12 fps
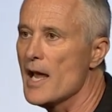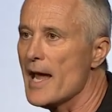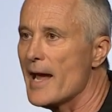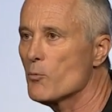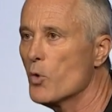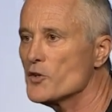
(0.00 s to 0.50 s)

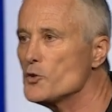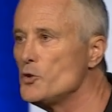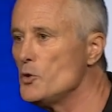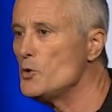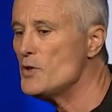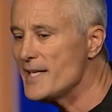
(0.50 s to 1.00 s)
And what
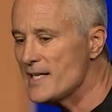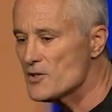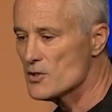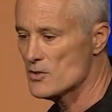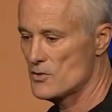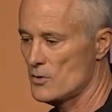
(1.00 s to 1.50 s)
you need
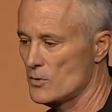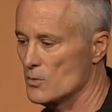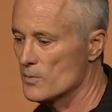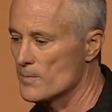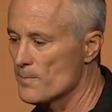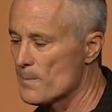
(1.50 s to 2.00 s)
to do
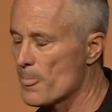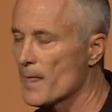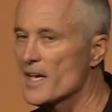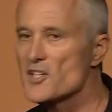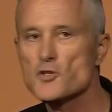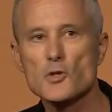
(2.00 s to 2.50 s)

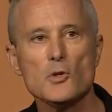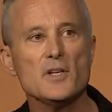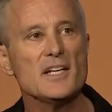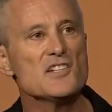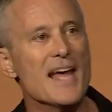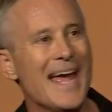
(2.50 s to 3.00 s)
is you
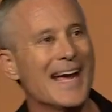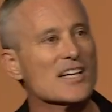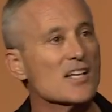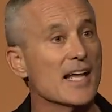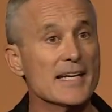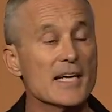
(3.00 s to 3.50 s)
need to act
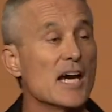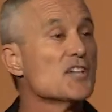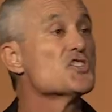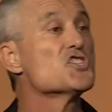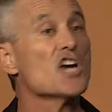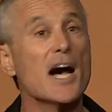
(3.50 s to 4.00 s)
like a
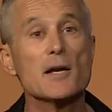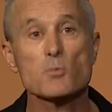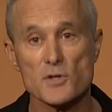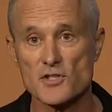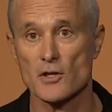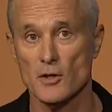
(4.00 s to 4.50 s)

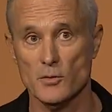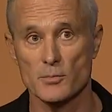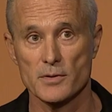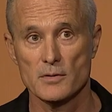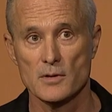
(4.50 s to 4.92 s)
gyroscope.